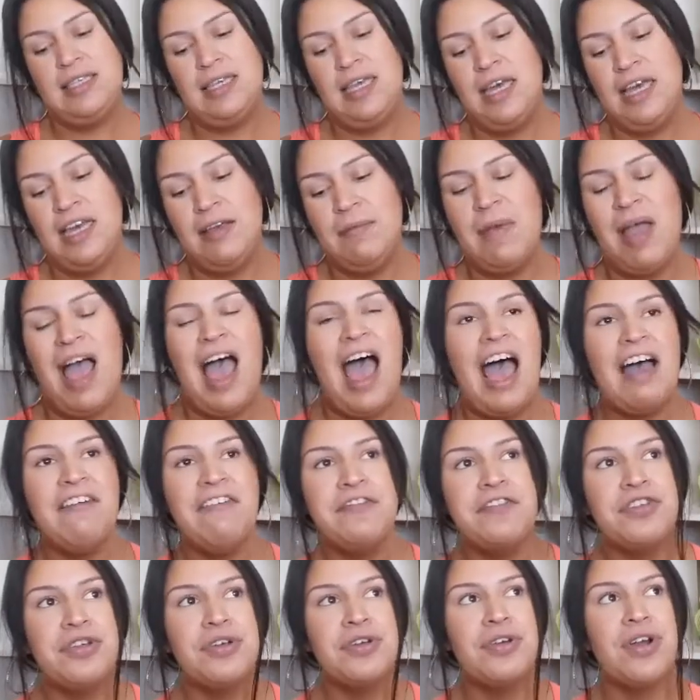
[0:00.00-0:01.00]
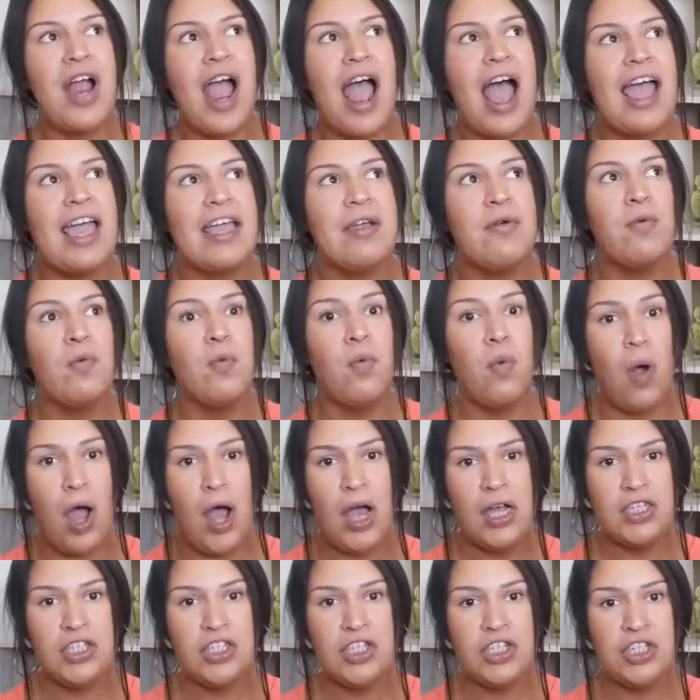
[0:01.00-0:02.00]
Um, after I
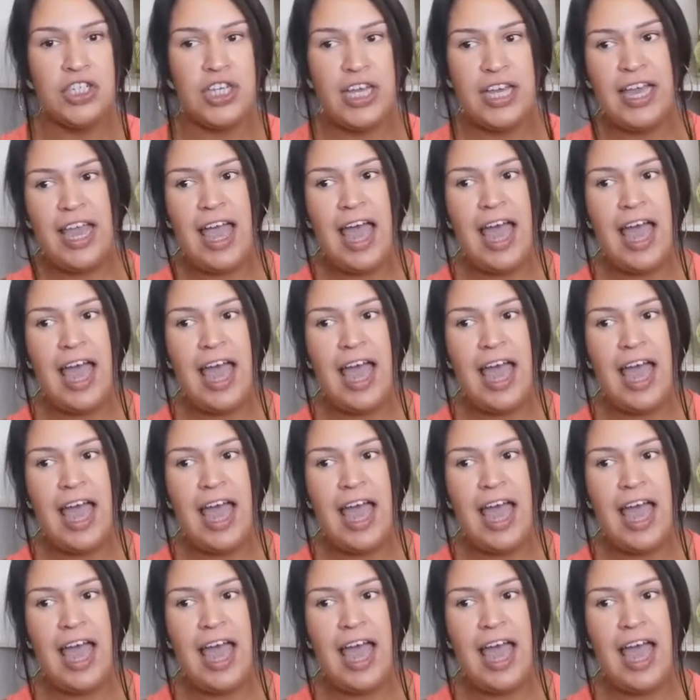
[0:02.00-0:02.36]
washed it,